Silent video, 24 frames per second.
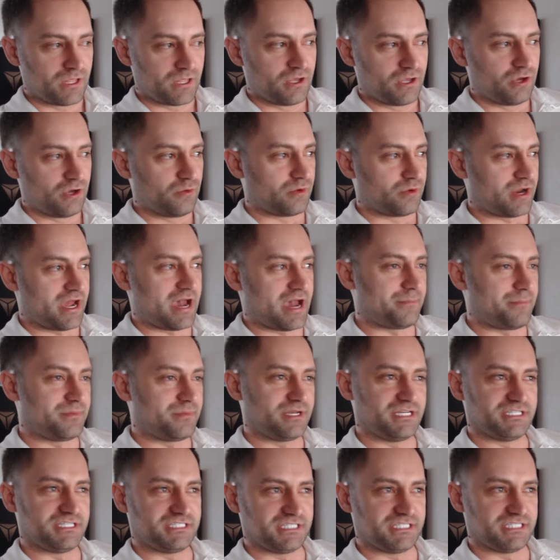What happened
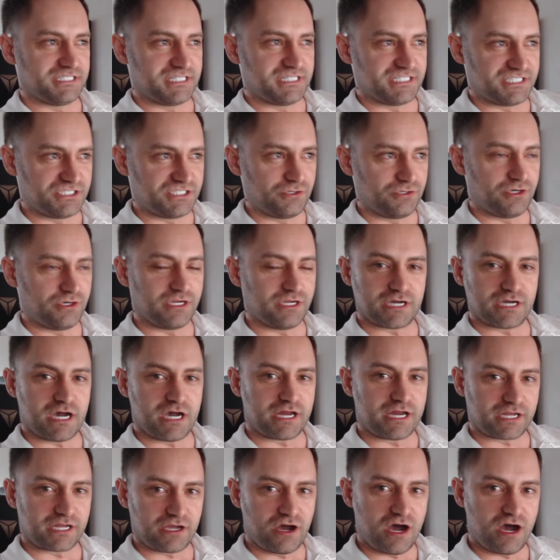is th- this student
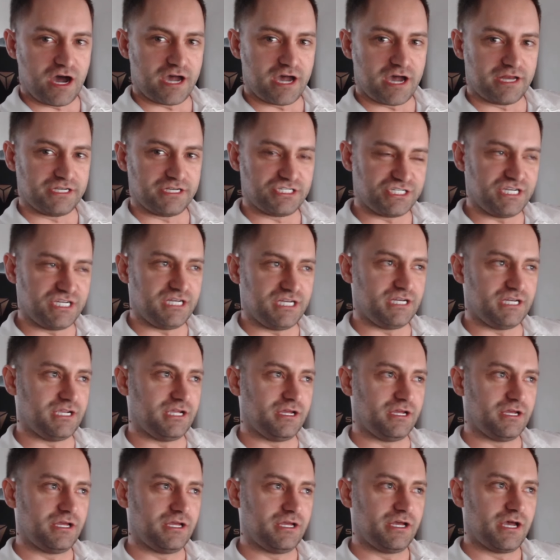got caught
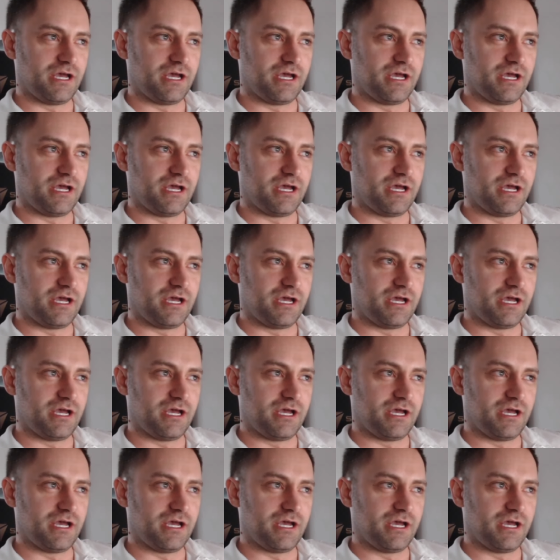cheating.